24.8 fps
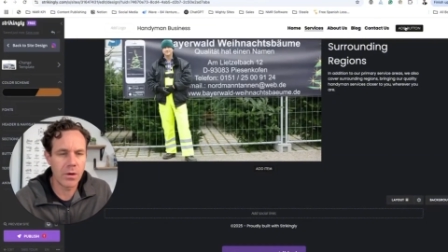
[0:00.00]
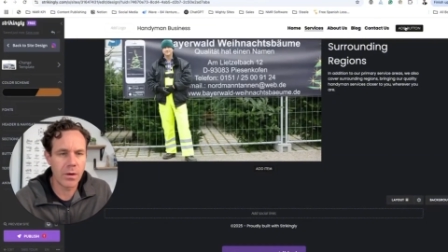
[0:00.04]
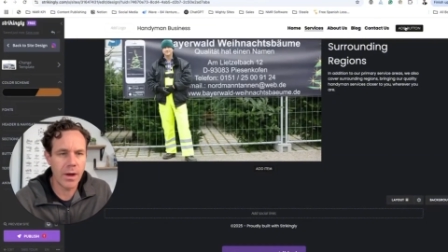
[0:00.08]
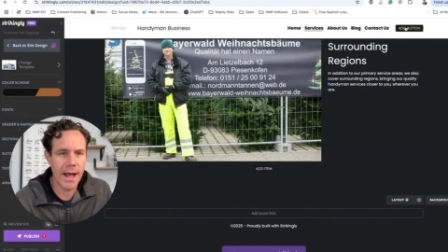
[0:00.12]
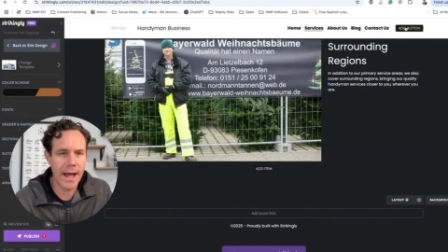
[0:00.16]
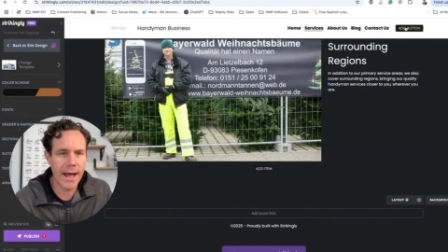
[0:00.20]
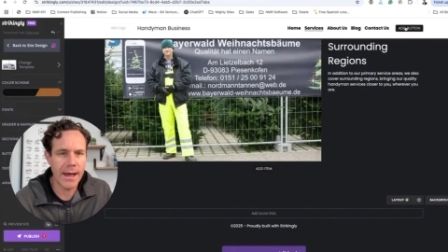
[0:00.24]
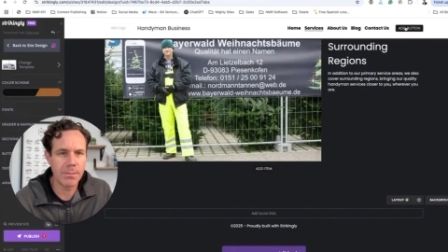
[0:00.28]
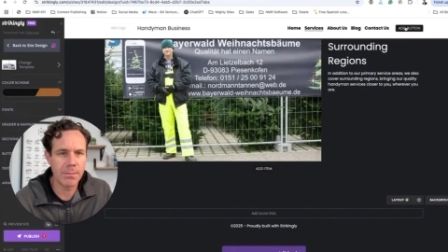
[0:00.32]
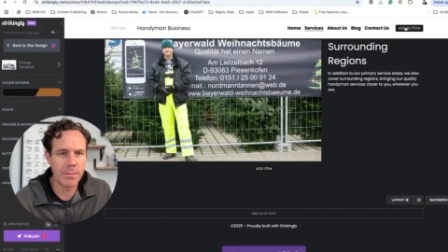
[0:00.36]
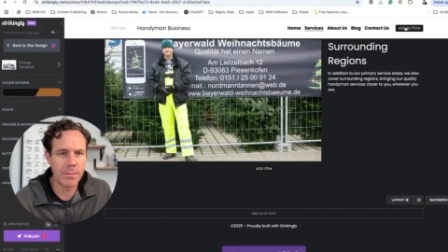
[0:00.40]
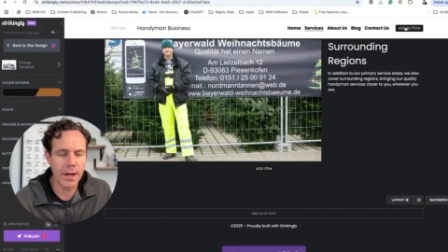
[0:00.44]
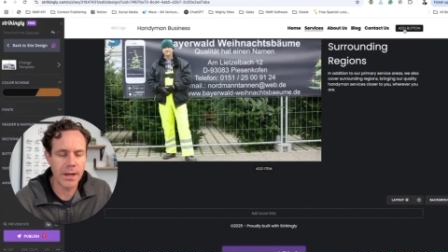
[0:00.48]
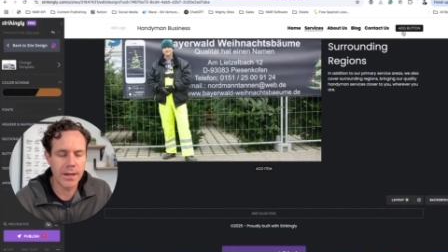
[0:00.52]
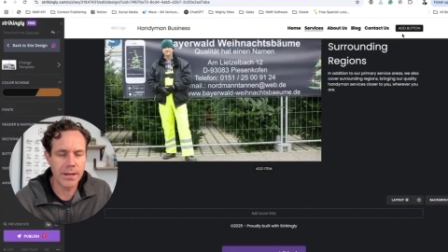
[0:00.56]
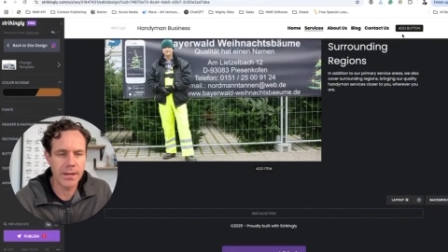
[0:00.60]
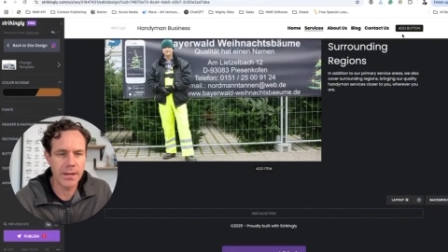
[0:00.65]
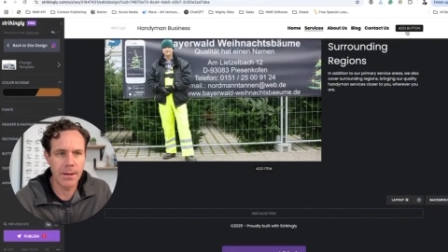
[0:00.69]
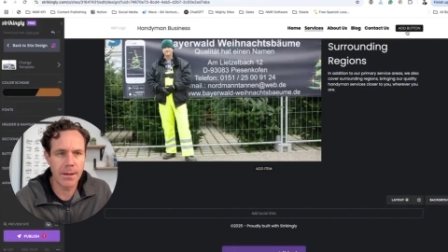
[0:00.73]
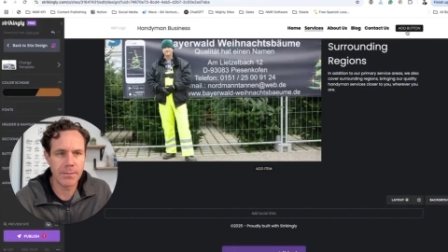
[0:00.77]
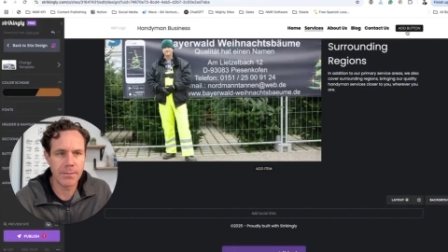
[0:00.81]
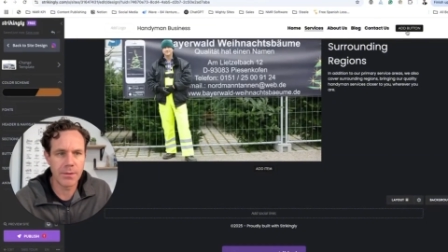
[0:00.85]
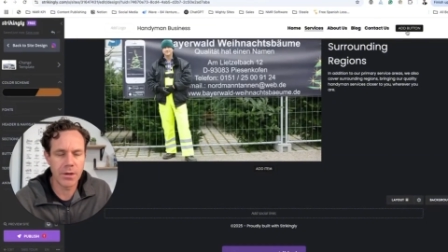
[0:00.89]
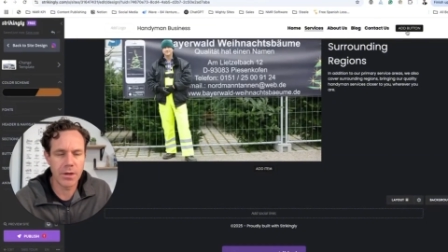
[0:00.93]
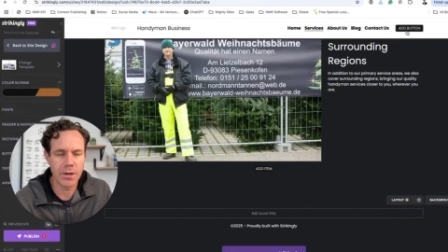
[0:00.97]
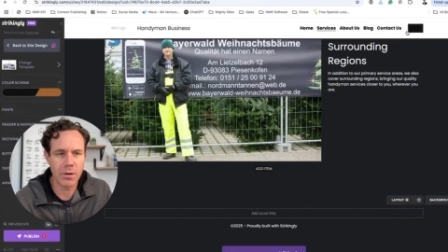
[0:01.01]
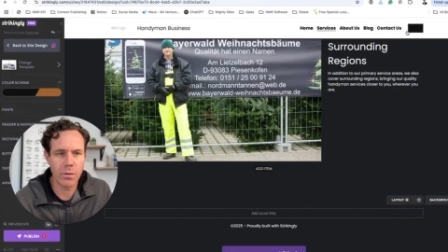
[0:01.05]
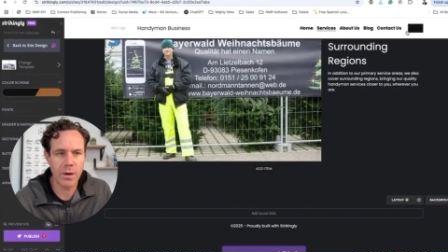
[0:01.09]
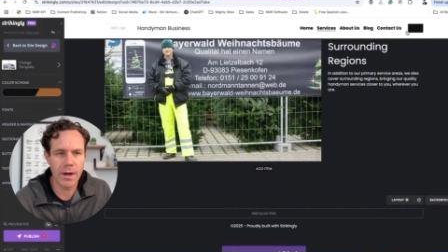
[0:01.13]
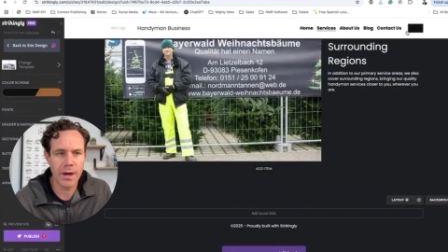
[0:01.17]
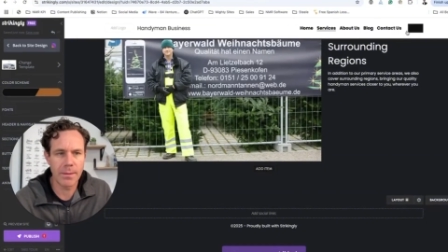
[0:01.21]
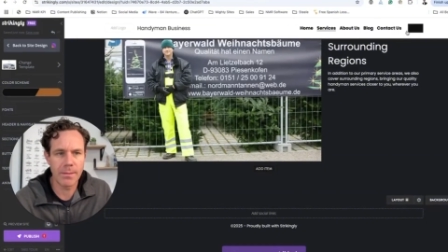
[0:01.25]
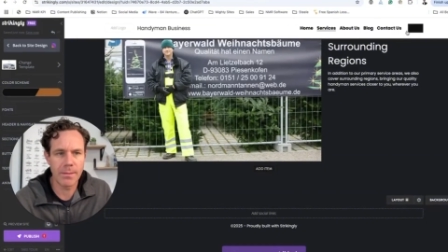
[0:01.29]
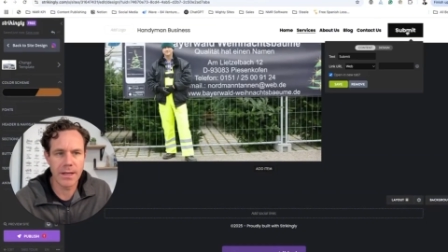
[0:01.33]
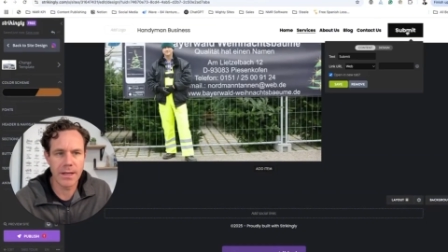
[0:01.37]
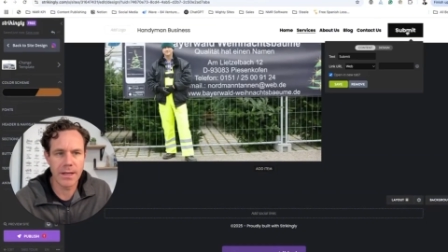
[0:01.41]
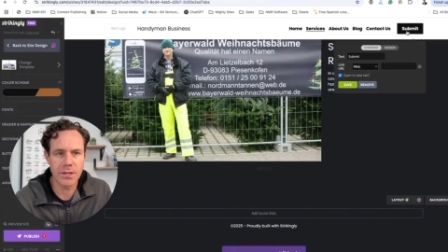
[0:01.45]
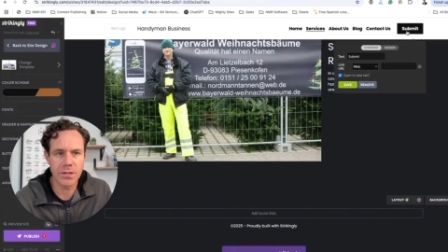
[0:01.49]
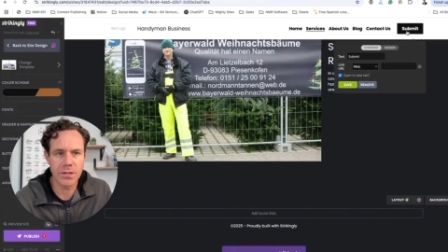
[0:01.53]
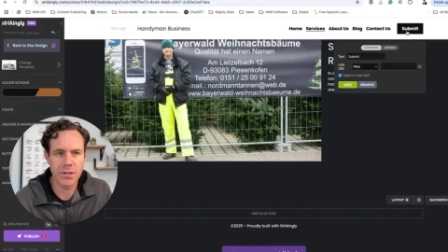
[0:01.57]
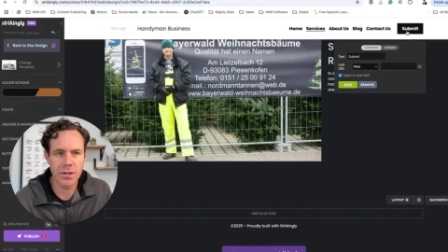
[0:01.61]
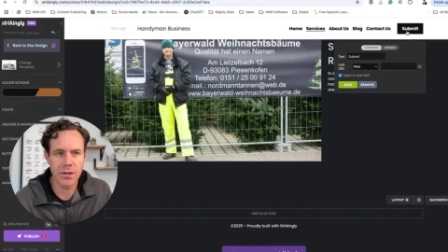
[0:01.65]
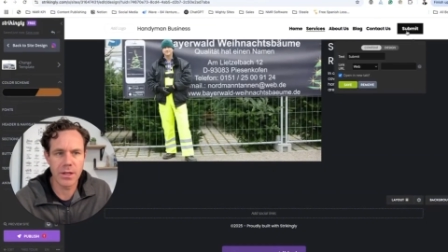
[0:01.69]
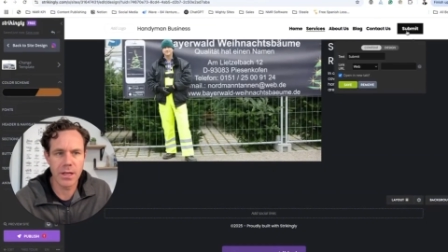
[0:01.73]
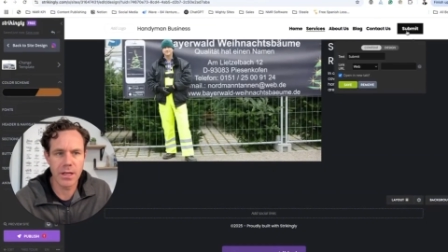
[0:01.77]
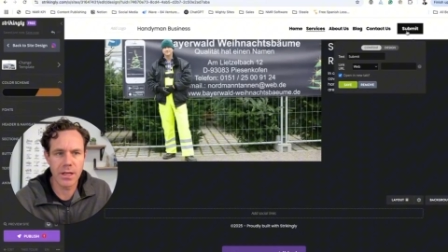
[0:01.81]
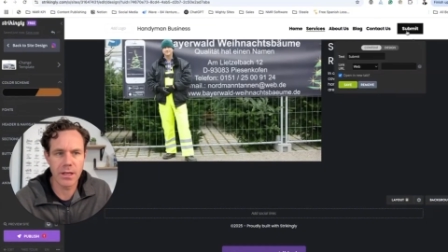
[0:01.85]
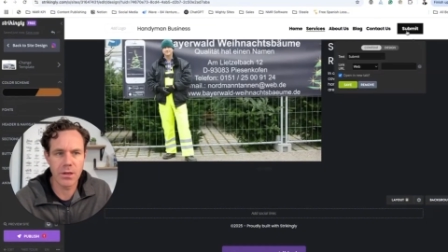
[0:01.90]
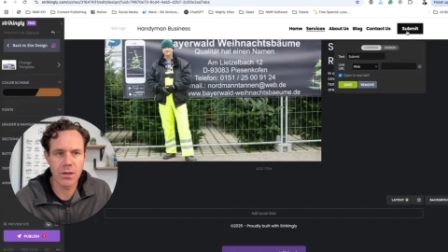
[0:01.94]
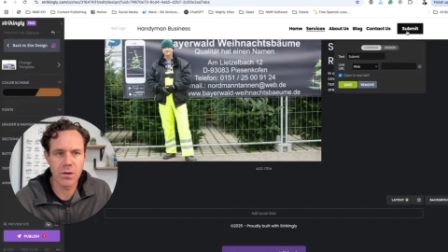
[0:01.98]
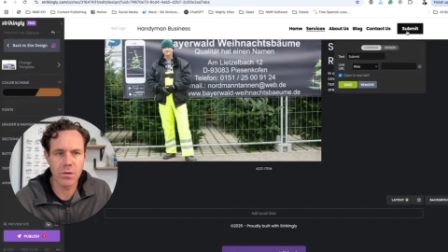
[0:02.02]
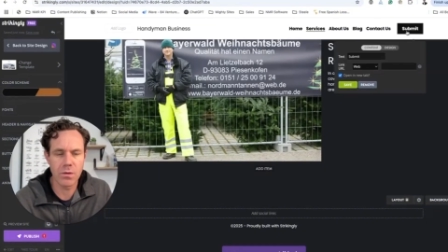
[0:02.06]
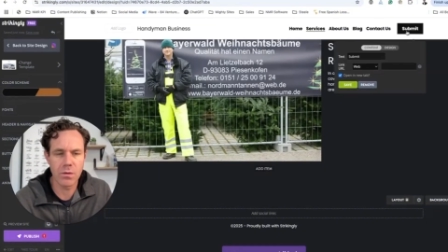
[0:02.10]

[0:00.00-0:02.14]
add button. You're going to want to make sure that you